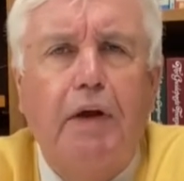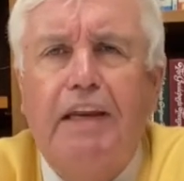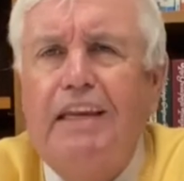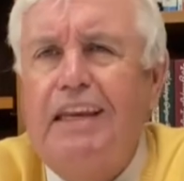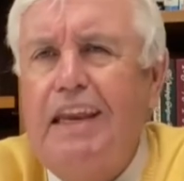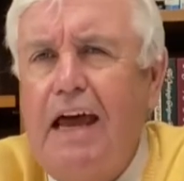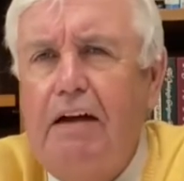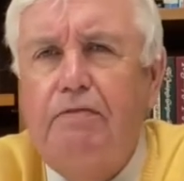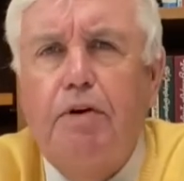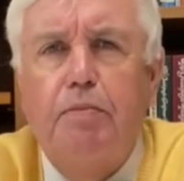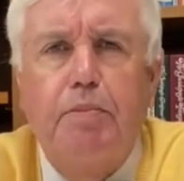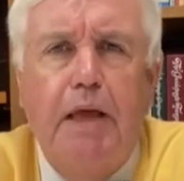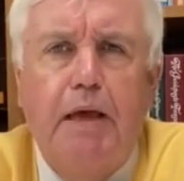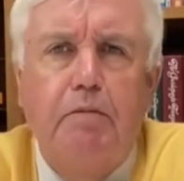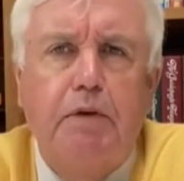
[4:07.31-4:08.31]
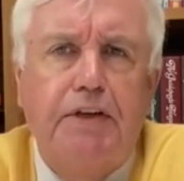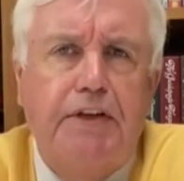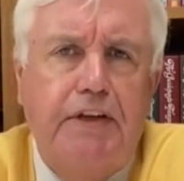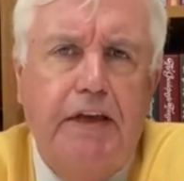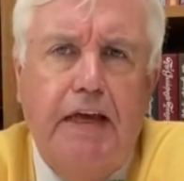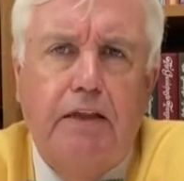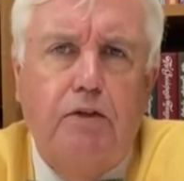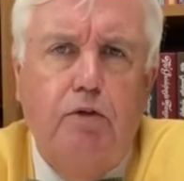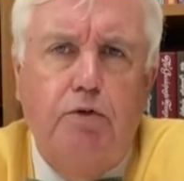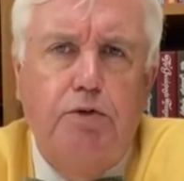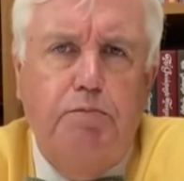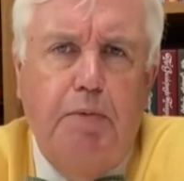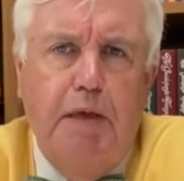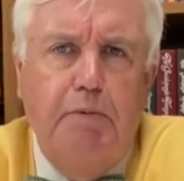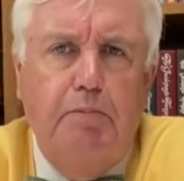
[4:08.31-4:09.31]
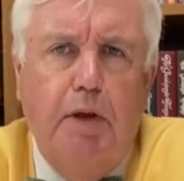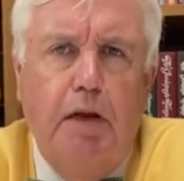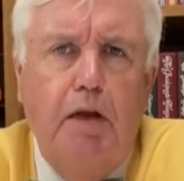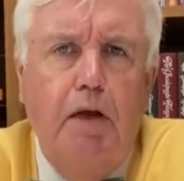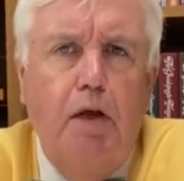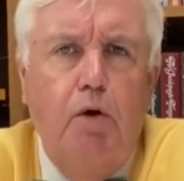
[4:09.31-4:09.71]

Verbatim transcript: We'd never be able to take those people.